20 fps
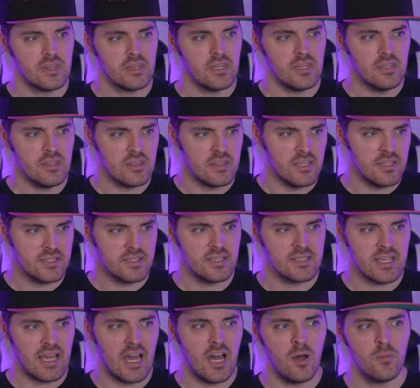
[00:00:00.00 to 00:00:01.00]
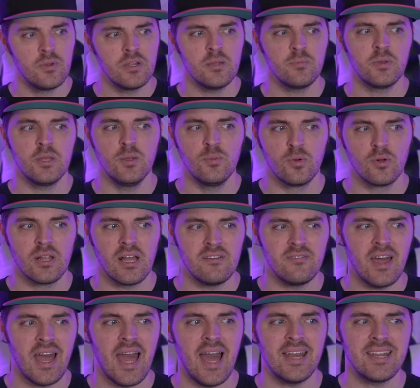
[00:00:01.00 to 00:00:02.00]
This is how many people have
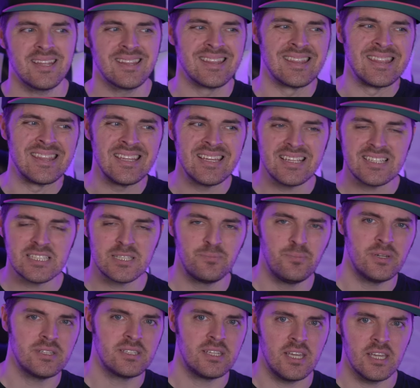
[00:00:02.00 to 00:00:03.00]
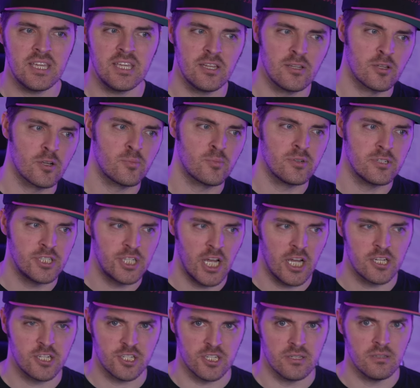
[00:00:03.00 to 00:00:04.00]
added this particular
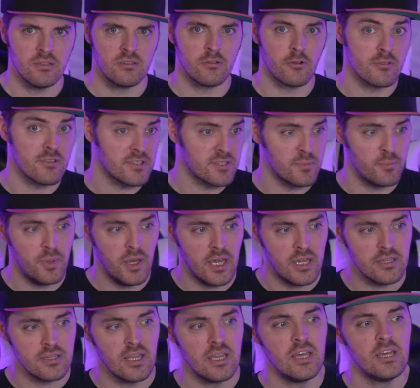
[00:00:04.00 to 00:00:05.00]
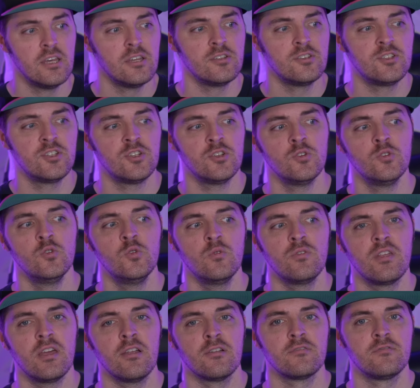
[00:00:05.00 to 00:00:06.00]
projection or this bet to
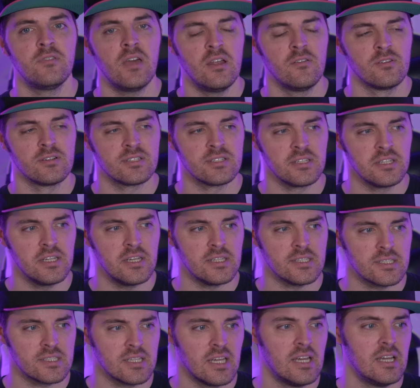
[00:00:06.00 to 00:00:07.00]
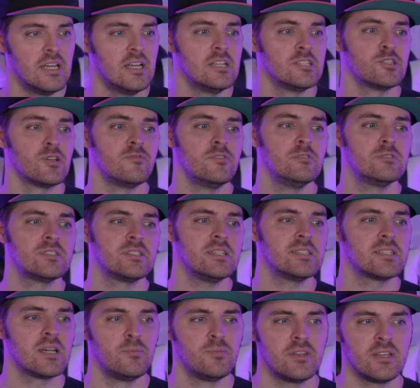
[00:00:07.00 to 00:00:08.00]
their favorites list. So if you see
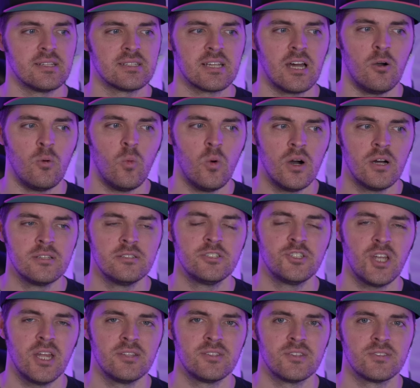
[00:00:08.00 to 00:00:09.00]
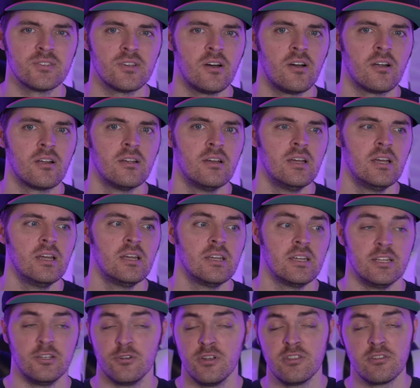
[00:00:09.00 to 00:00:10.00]
something that's got one, chances are you're
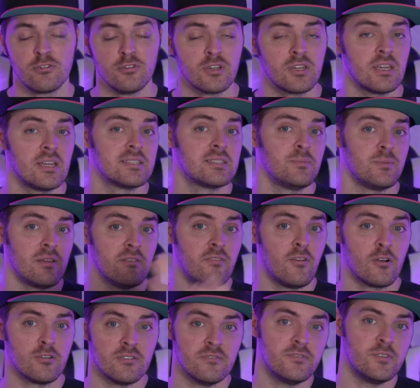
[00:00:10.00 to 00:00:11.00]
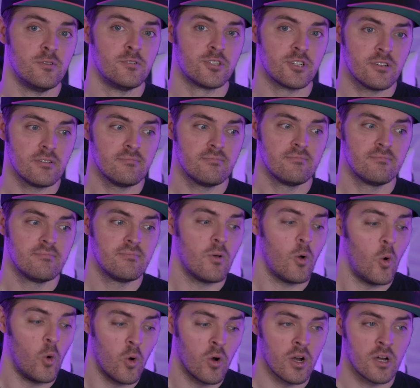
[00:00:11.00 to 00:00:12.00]
either looking at something far in the future,
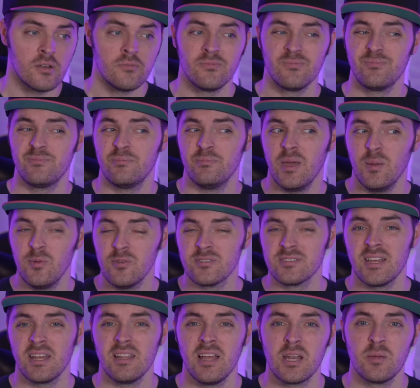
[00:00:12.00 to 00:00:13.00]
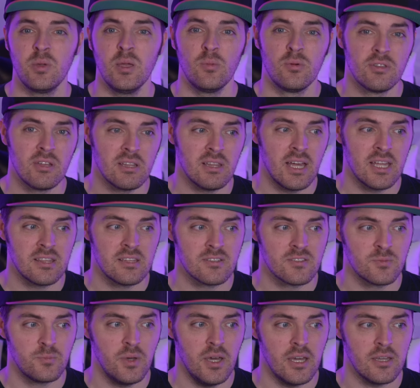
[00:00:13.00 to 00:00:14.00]
or maybe there's not a lot of people that like this
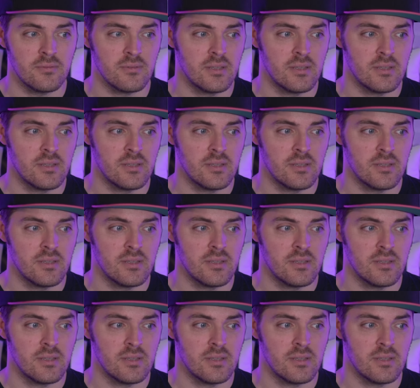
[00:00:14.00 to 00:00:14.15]
bet.